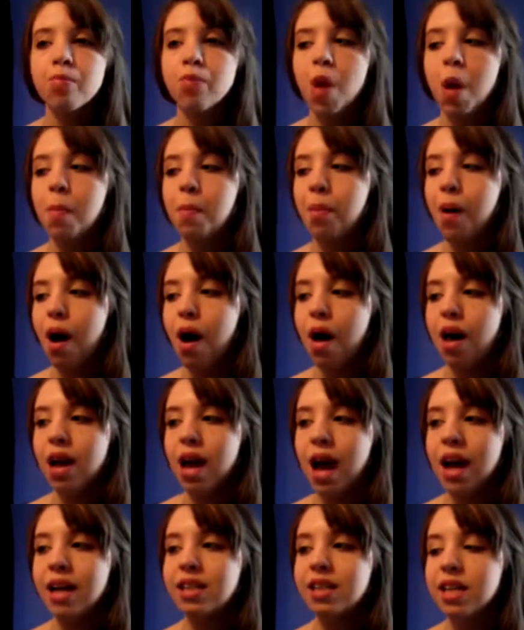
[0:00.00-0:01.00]
But
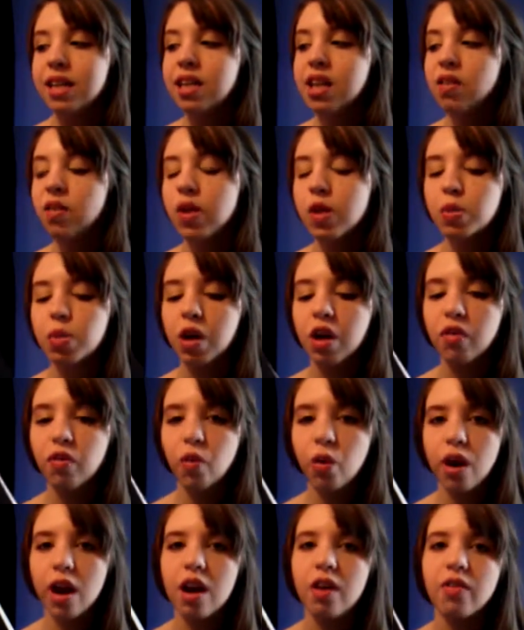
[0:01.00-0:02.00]
I did give this book a 4
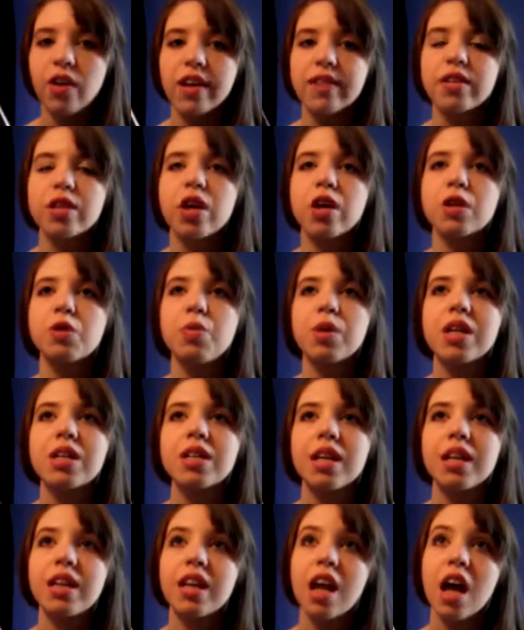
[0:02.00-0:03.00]
out of 5 stars because I
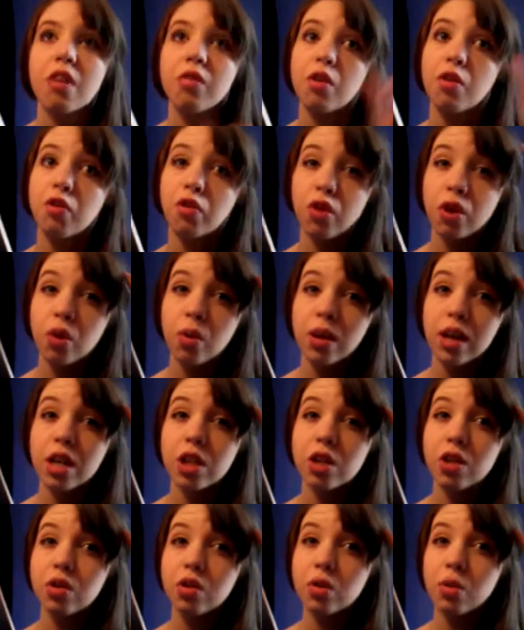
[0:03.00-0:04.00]
did have a few
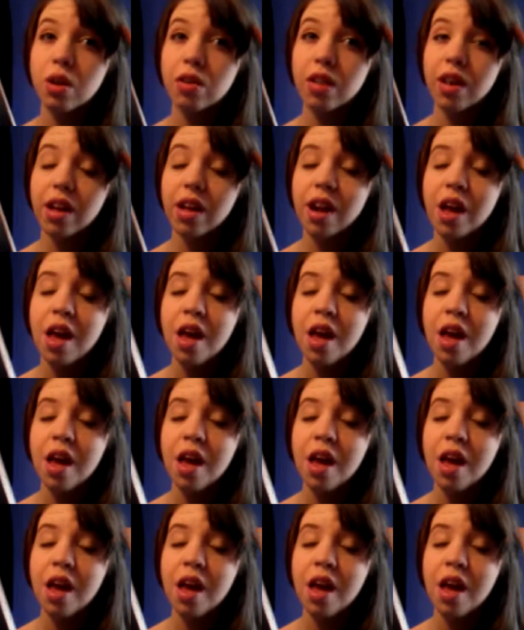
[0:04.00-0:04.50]
issues with it.